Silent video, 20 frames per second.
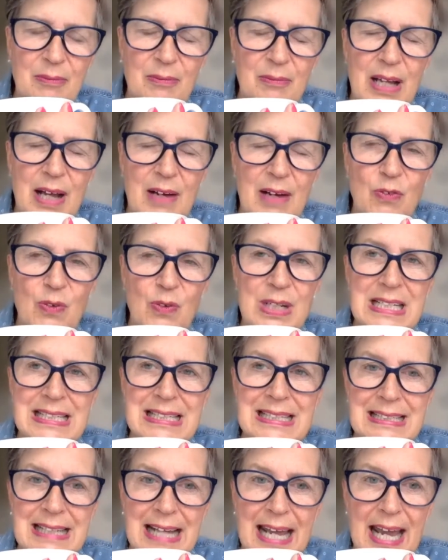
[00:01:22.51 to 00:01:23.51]
Every
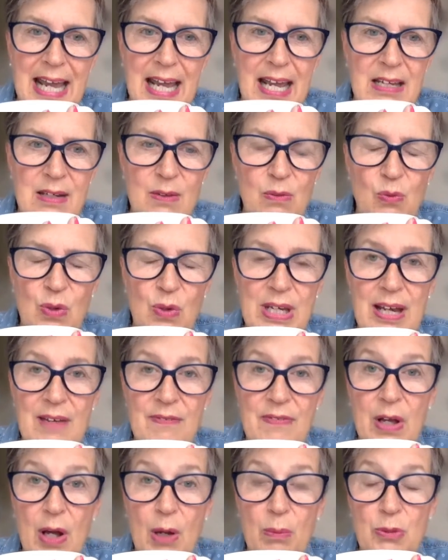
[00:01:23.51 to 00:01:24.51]
day we have
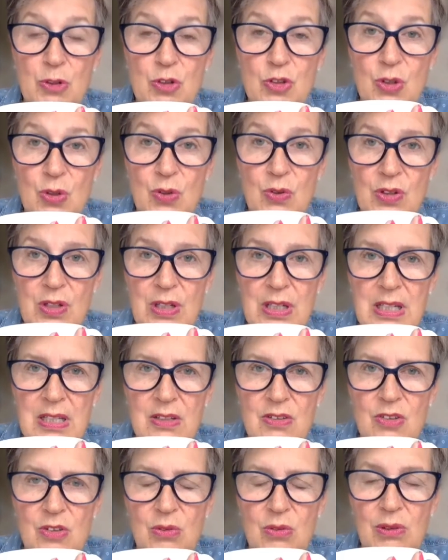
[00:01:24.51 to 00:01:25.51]
the opportunity
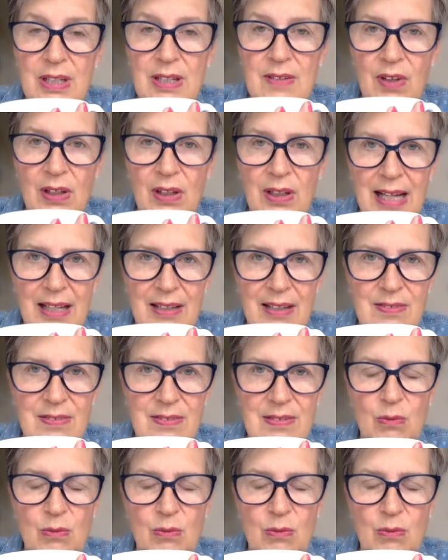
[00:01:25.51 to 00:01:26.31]
to leave a legacy.